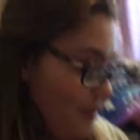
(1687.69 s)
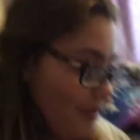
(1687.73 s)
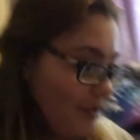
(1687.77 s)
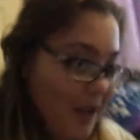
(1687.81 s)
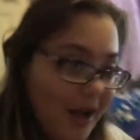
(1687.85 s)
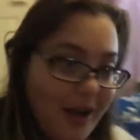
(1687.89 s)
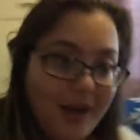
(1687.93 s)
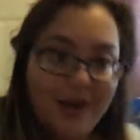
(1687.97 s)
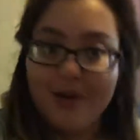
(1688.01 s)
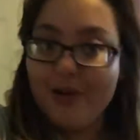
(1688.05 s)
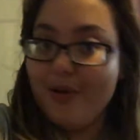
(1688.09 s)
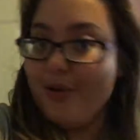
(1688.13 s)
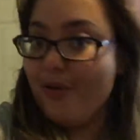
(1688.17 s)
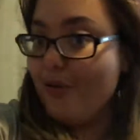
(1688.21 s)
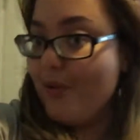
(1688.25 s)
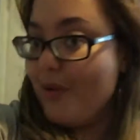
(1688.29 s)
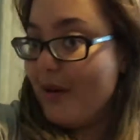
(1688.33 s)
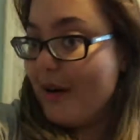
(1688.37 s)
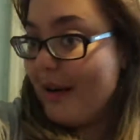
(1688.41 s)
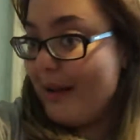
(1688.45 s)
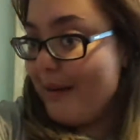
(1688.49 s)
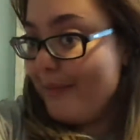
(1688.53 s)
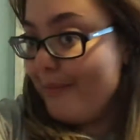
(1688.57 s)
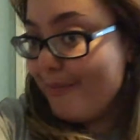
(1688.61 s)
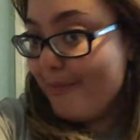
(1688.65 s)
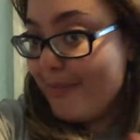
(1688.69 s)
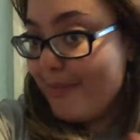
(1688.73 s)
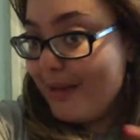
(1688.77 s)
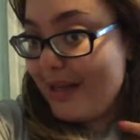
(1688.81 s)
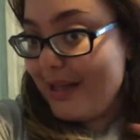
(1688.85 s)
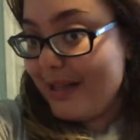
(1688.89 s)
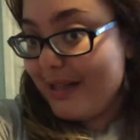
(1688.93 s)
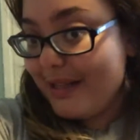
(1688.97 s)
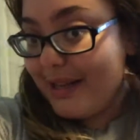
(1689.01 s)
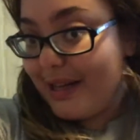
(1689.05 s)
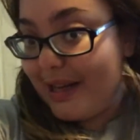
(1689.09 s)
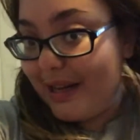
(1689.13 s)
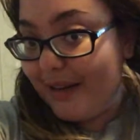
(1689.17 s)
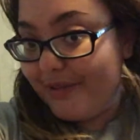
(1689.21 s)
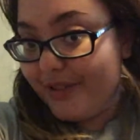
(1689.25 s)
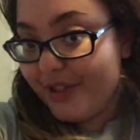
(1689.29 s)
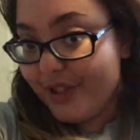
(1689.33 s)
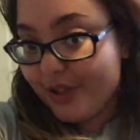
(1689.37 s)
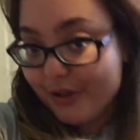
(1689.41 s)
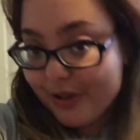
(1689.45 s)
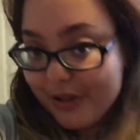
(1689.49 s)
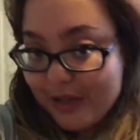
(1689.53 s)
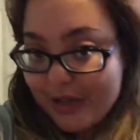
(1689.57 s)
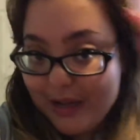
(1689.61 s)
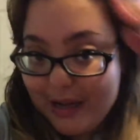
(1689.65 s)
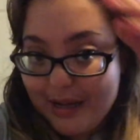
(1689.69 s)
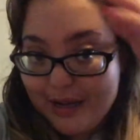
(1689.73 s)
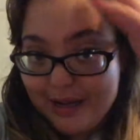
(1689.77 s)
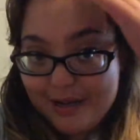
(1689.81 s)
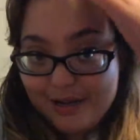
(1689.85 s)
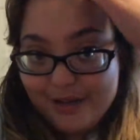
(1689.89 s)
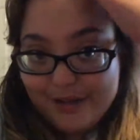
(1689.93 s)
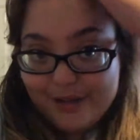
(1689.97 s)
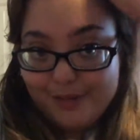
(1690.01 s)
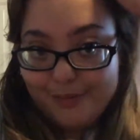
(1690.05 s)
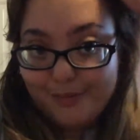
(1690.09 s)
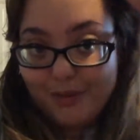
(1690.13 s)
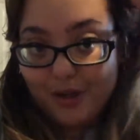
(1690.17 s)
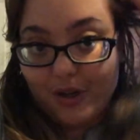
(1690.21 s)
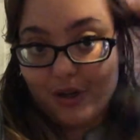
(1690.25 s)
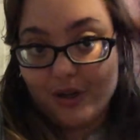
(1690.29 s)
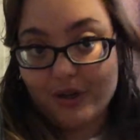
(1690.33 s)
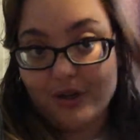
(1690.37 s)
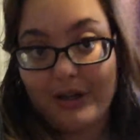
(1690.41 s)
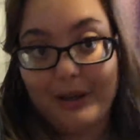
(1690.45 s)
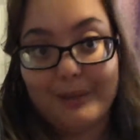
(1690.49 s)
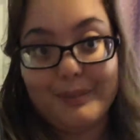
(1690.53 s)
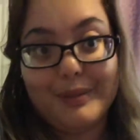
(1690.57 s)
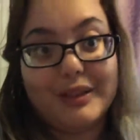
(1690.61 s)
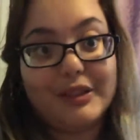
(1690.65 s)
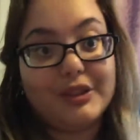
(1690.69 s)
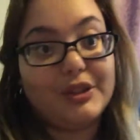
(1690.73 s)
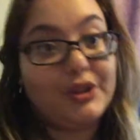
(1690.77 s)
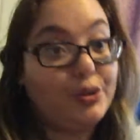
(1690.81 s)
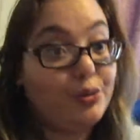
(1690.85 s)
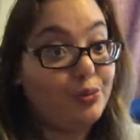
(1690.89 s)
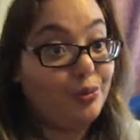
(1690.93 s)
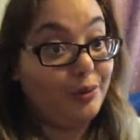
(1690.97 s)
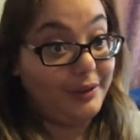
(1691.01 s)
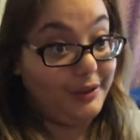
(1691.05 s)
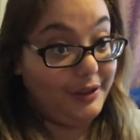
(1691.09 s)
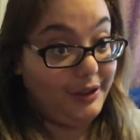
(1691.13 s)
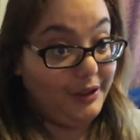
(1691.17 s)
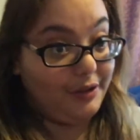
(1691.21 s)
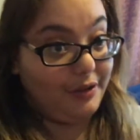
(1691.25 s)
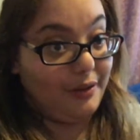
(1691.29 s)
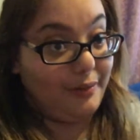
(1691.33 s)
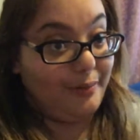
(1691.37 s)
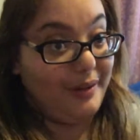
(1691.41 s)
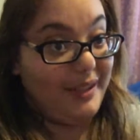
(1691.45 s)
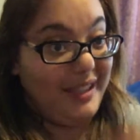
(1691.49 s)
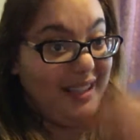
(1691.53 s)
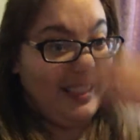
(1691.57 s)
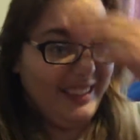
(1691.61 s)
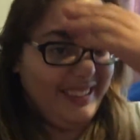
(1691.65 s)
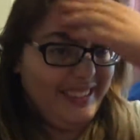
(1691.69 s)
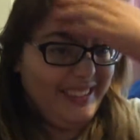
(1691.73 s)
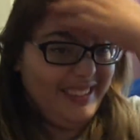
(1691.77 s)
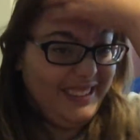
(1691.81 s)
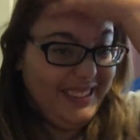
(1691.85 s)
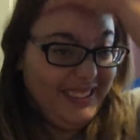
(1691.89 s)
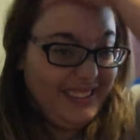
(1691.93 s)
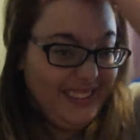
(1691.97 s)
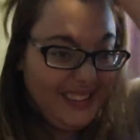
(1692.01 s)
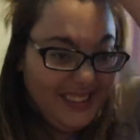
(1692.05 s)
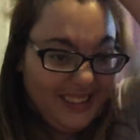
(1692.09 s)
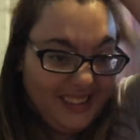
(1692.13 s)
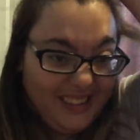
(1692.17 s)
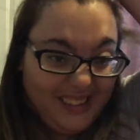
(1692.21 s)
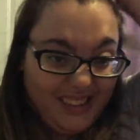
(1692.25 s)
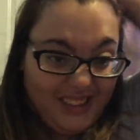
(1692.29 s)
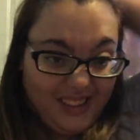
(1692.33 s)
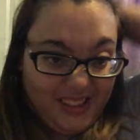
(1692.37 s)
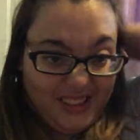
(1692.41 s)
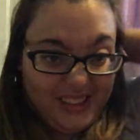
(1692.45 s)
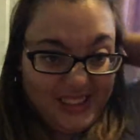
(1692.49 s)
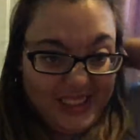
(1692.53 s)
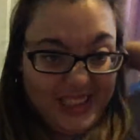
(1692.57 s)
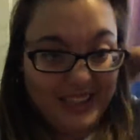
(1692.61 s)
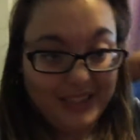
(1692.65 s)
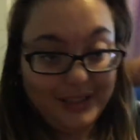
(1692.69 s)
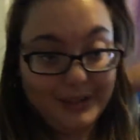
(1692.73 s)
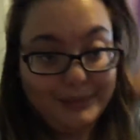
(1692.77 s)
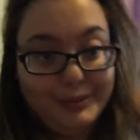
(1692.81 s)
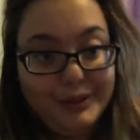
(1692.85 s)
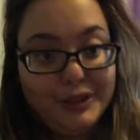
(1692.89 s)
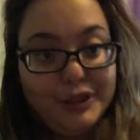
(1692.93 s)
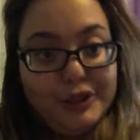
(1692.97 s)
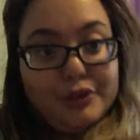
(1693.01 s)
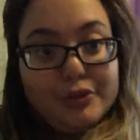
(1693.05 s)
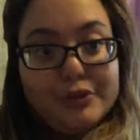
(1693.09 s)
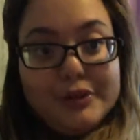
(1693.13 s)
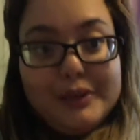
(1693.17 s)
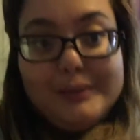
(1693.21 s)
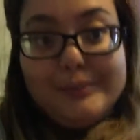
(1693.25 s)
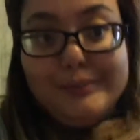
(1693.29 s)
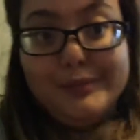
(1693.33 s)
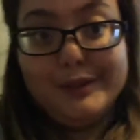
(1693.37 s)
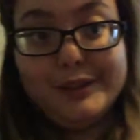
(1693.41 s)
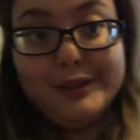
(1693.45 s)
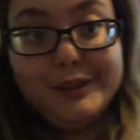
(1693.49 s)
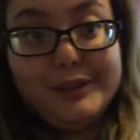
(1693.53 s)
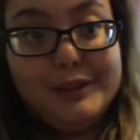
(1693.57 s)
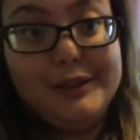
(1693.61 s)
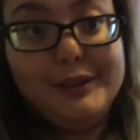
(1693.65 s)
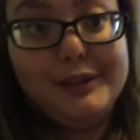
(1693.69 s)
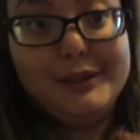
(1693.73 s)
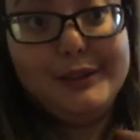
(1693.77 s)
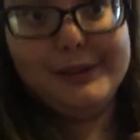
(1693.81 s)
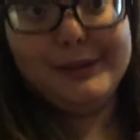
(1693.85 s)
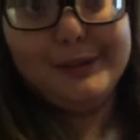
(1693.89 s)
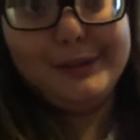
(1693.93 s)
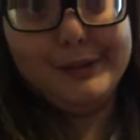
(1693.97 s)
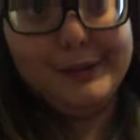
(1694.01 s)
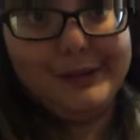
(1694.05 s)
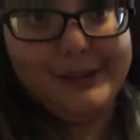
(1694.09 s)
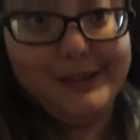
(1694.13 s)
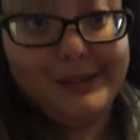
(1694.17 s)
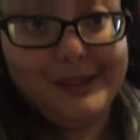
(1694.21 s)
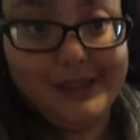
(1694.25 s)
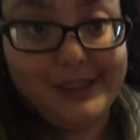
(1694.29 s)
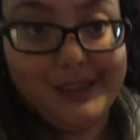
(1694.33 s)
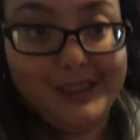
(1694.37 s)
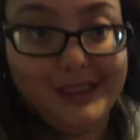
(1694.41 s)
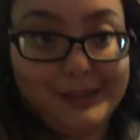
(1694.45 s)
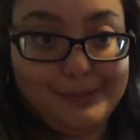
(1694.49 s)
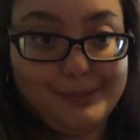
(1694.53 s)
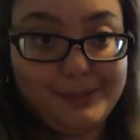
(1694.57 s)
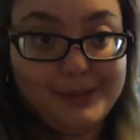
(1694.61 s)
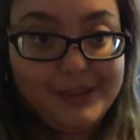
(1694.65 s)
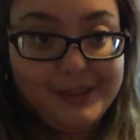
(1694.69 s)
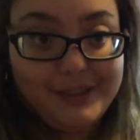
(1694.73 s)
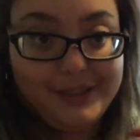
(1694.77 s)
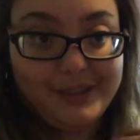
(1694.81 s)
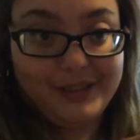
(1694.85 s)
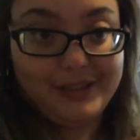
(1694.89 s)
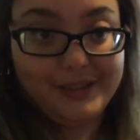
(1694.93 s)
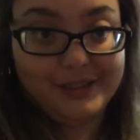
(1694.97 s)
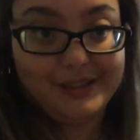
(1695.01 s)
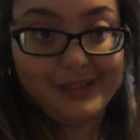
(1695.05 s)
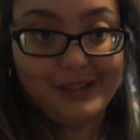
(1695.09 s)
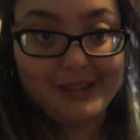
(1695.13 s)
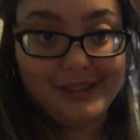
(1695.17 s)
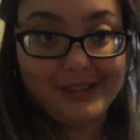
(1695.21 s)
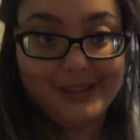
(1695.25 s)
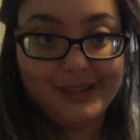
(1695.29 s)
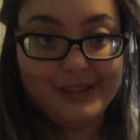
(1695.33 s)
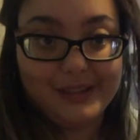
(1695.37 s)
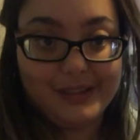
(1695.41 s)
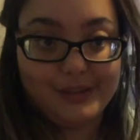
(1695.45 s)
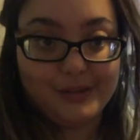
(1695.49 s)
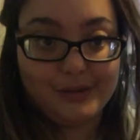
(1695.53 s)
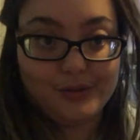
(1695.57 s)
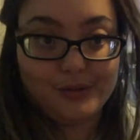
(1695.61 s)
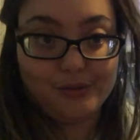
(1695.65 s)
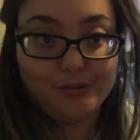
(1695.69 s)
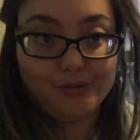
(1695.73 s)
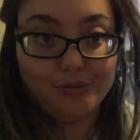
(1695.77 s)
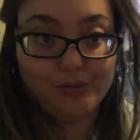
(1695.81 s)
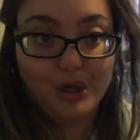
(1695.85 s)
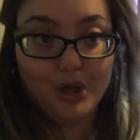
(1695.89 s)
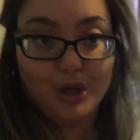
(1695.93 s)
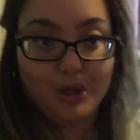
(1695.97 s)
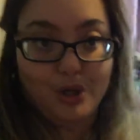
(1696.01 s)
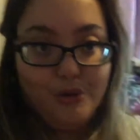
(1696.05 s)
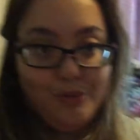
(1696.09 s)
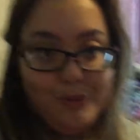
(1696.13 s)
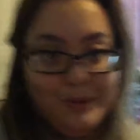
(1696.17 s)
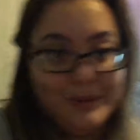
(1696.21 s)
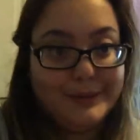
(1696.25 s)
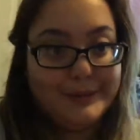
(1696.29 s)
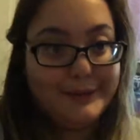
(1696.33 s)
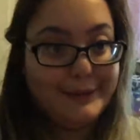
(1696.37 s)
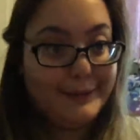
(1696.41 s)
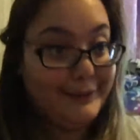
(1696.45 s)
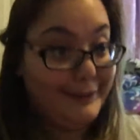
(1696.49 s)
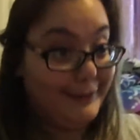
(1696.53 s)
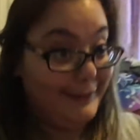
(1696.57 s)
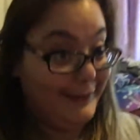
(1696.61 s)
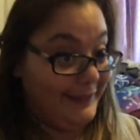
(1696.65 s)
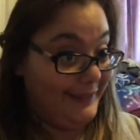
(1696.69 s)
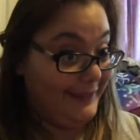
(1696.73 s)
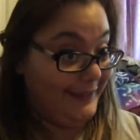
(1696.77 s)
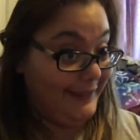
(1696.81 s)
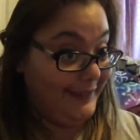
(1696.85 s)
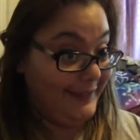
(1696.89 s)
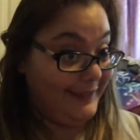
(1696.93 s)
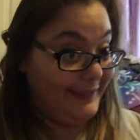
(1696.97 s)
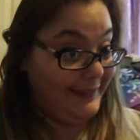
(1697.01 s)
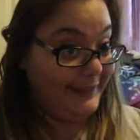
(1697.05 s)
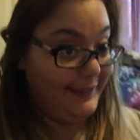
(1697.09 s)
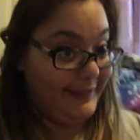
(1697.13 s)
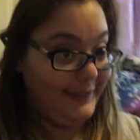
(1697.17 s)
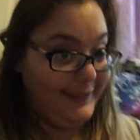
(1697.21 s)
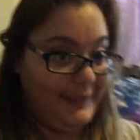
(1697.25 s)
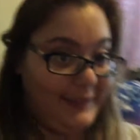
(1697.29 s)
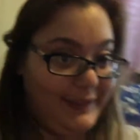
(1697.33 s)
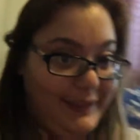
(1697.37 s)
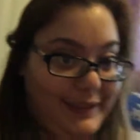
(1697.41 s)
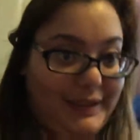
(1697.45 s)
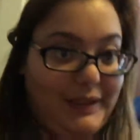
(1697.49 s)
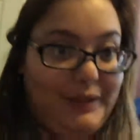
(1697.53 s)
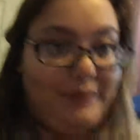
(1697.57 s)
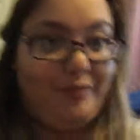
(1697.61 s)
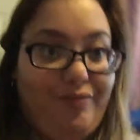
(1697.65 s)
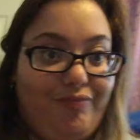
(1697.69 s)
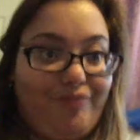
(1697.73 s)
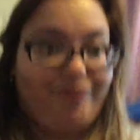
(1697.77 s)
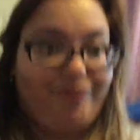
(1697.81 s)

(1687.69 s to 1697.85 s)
So, I might have short hair tomorrow. I'm not quite sure, but I need this hair to be trimmed. These split ends, I need it to grow. Yeah.